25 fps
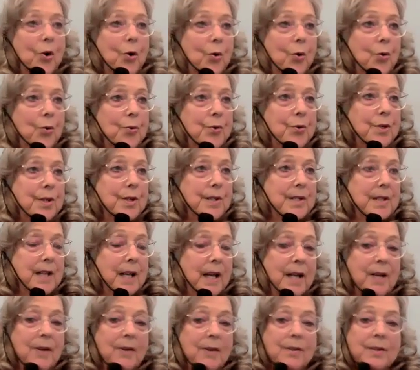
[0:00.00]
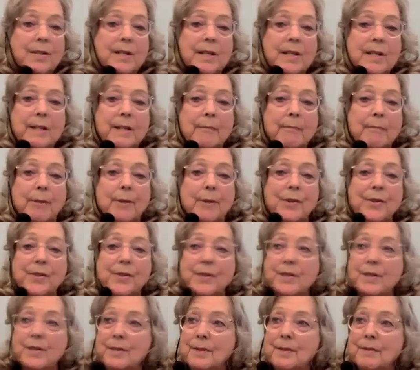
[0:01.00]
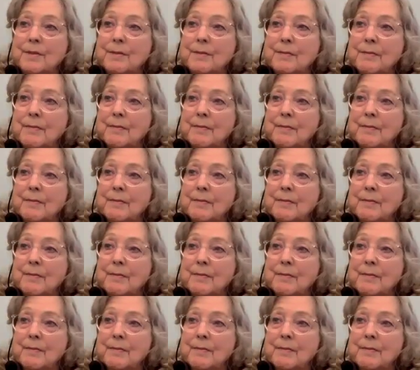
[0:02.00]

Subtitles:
own desires and impulses.